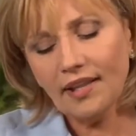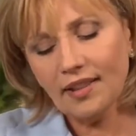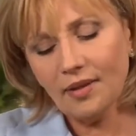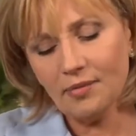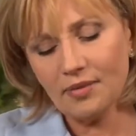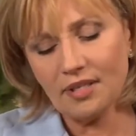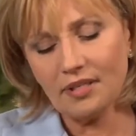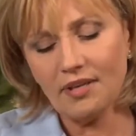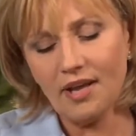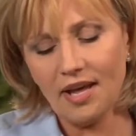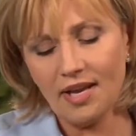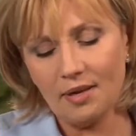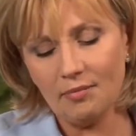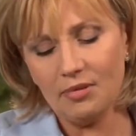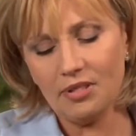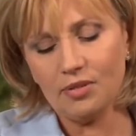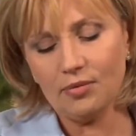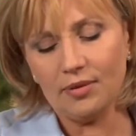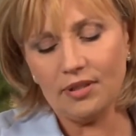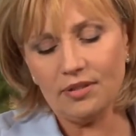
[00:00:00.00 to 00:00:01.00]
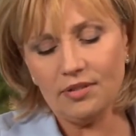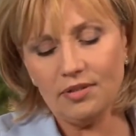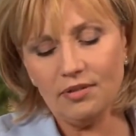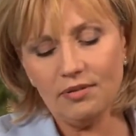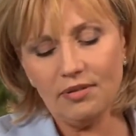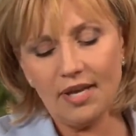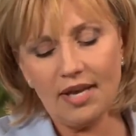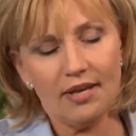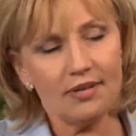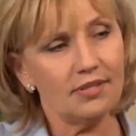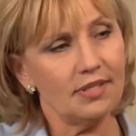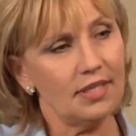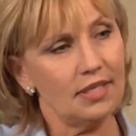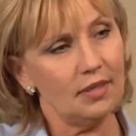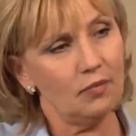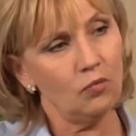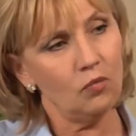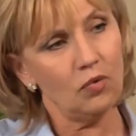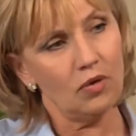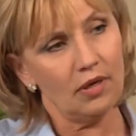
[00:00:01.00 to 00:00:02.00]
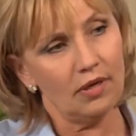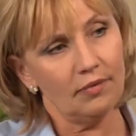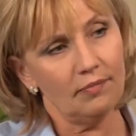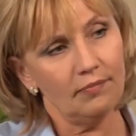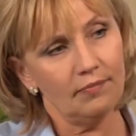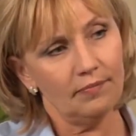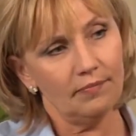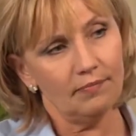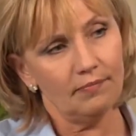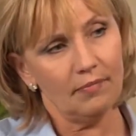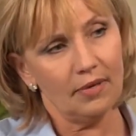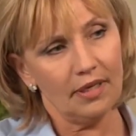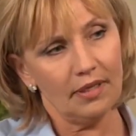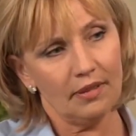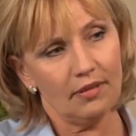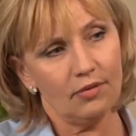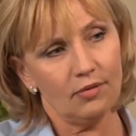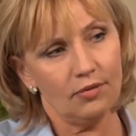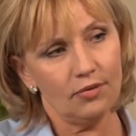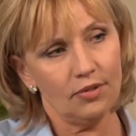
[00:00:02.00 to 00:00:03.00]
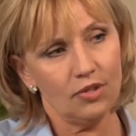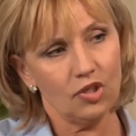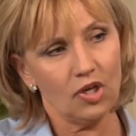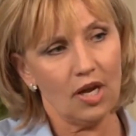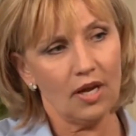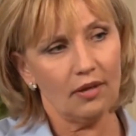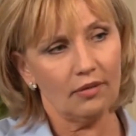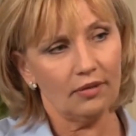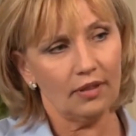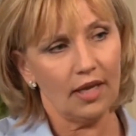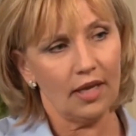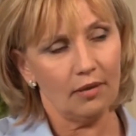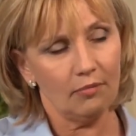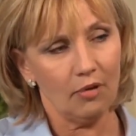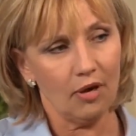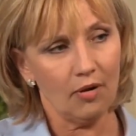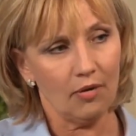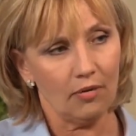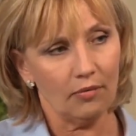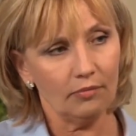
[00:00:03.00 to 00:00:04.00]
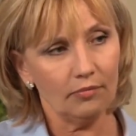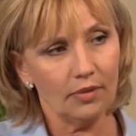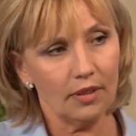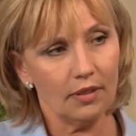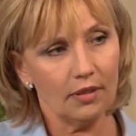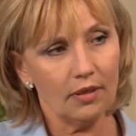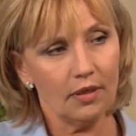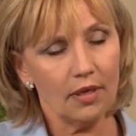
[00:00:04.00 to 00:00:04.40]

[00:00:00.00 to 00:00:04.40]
there was a lot in between. 2001, my third child came home.